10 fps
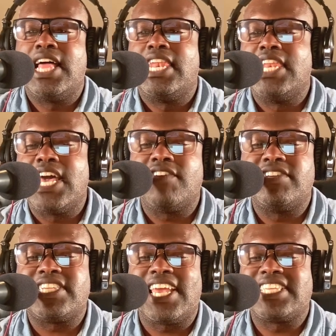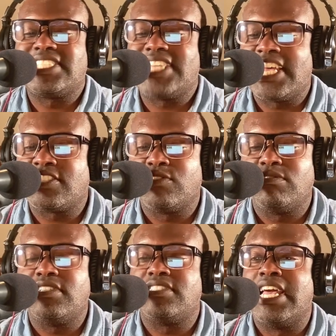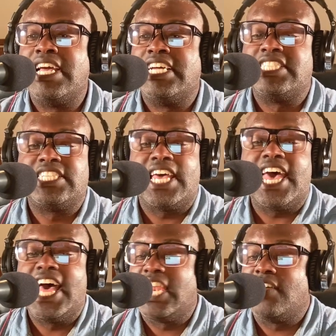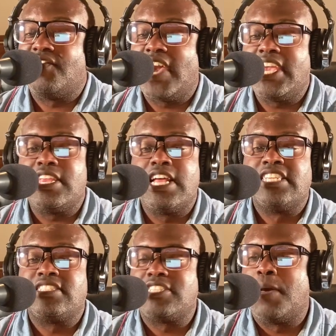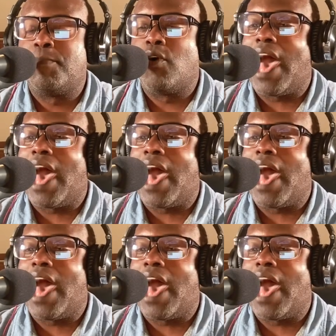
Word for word: Leverage accessories to elevate simple